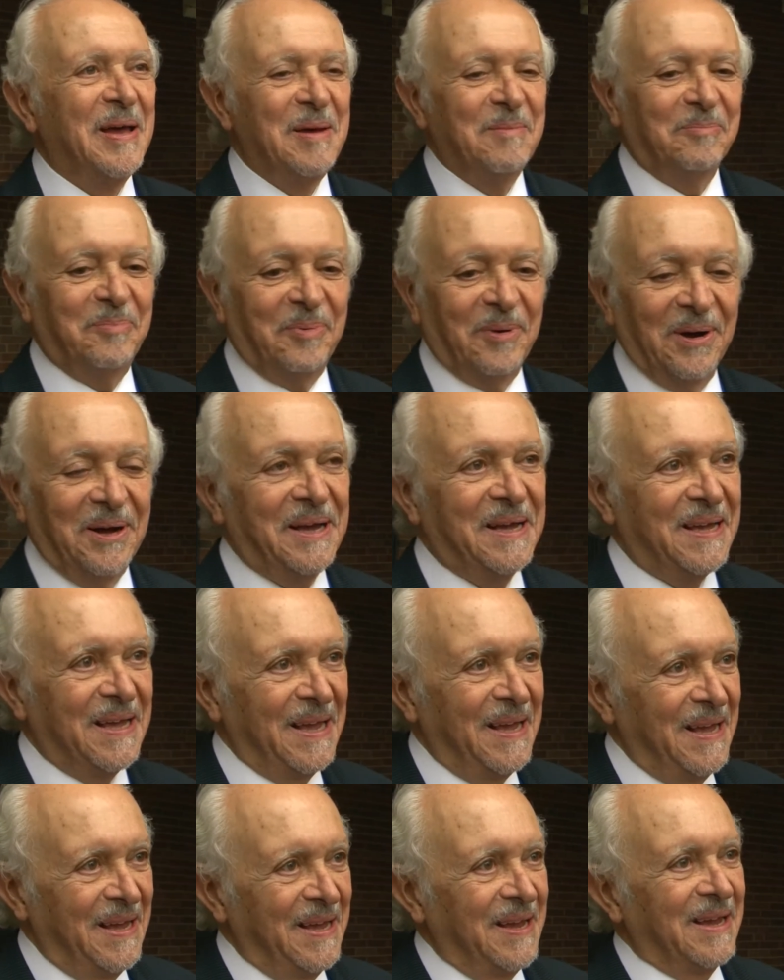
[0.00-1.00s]
like well,
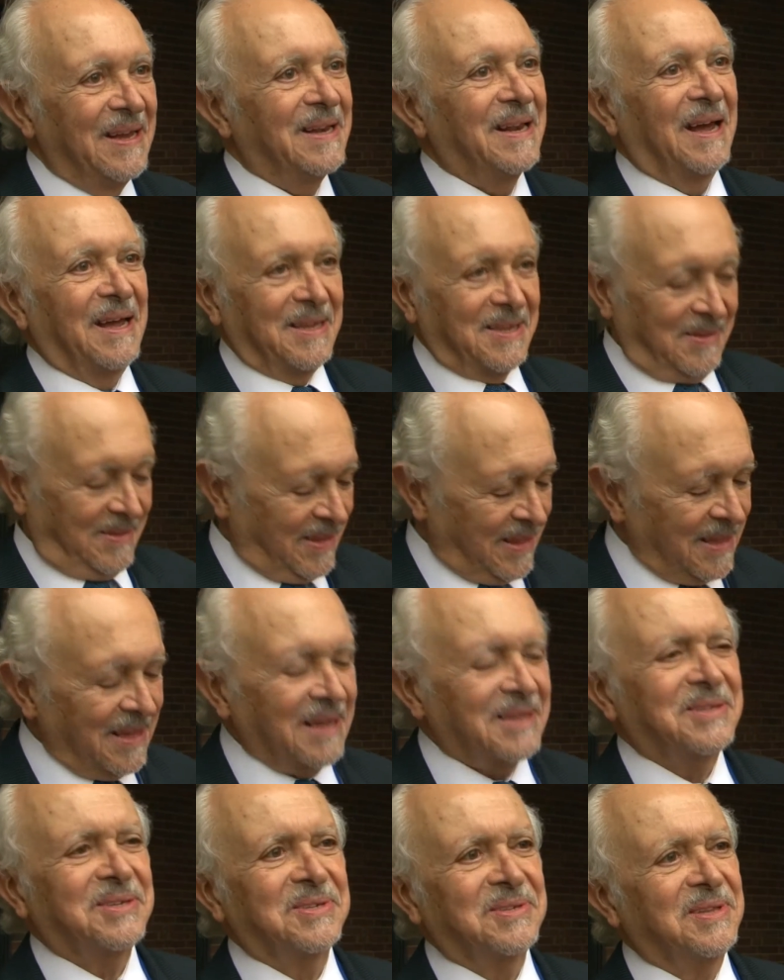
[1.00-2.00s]
CO2. Some people like say that, that,
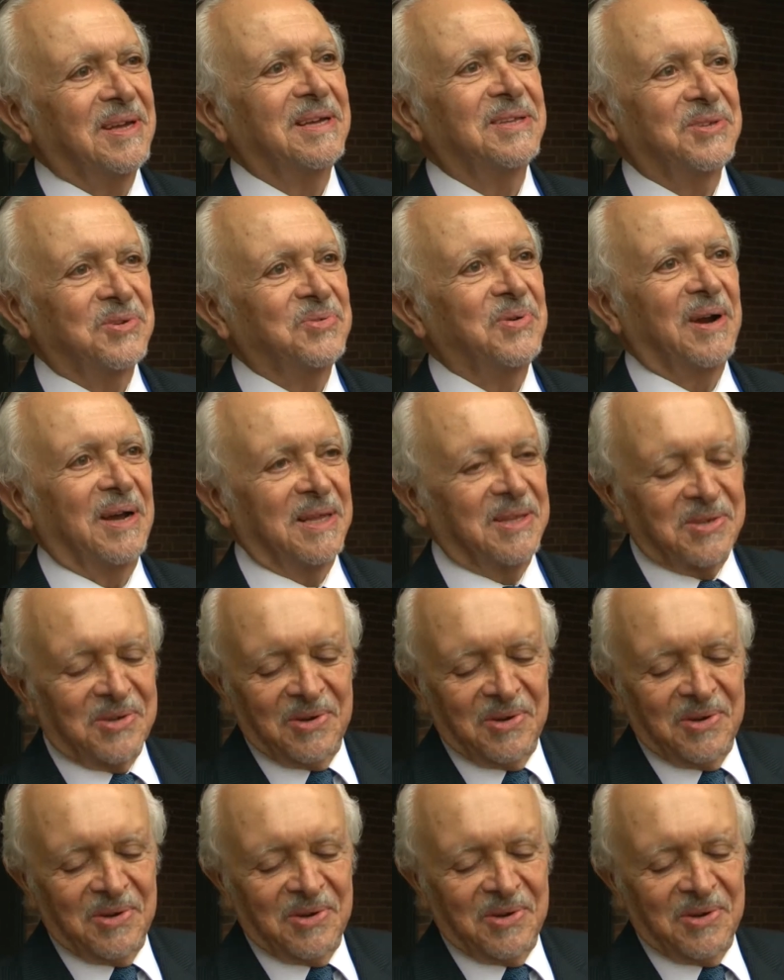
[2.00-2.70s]
about CO2. That's right.